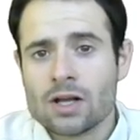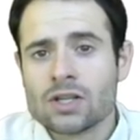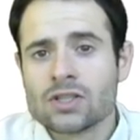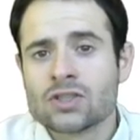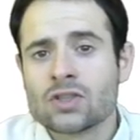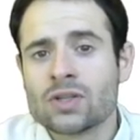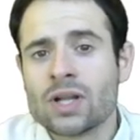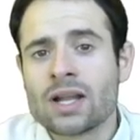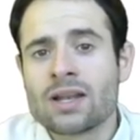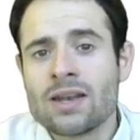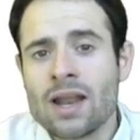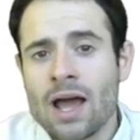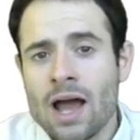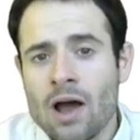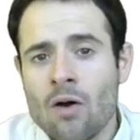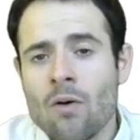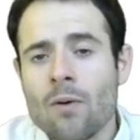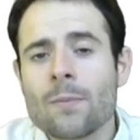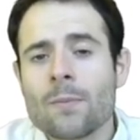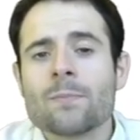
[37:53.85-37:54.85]
so that
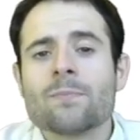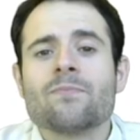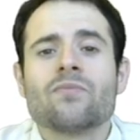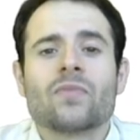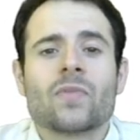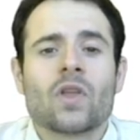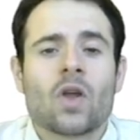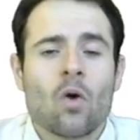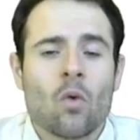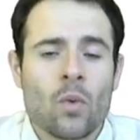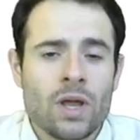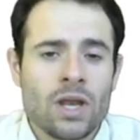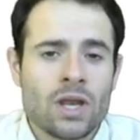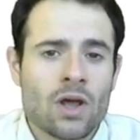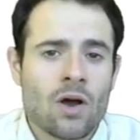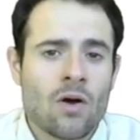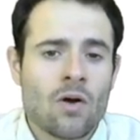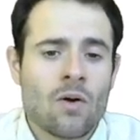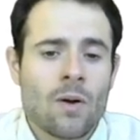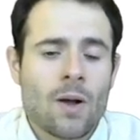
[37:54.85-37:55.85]
now we
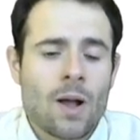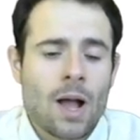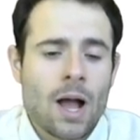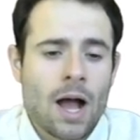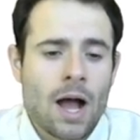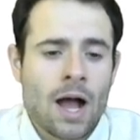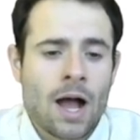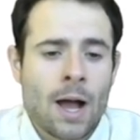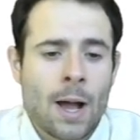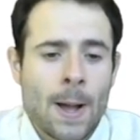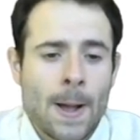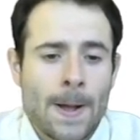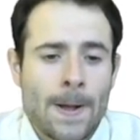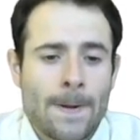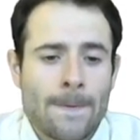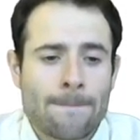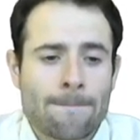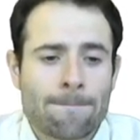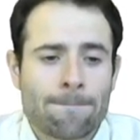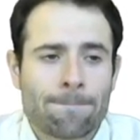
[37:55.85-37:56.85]
know
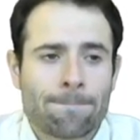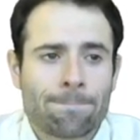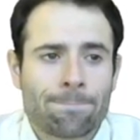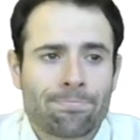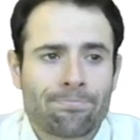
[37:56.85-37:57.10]
um,